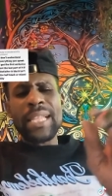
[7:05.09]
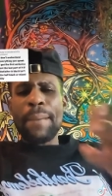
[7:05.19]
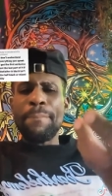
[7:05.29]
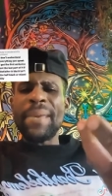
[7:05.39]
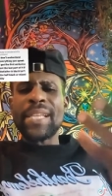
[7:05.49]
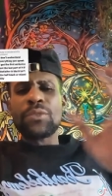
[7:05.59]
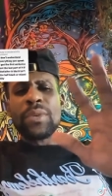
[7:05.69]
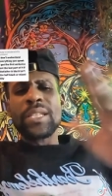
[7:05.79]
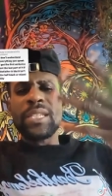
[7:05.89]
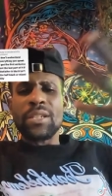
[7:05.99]
a mix
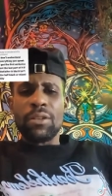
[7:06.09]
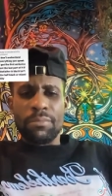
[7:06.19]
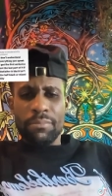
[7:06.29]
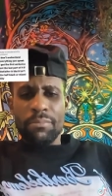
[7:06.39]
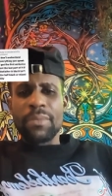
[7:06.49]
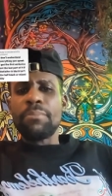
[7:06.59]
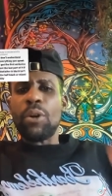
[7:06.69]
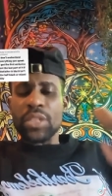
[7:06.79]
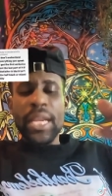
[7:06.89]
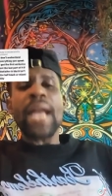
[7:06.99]
with you know,
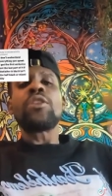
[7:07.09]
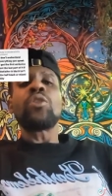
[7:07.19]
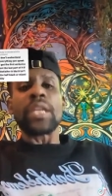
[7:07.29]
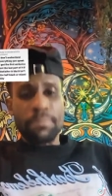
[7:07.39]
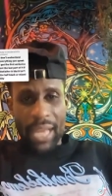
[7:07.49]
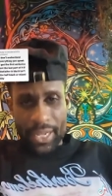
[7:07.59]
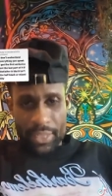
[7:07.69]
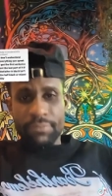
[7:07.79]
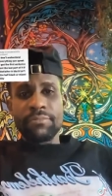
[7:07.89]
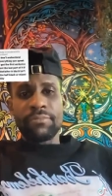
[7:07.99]
but not looking black.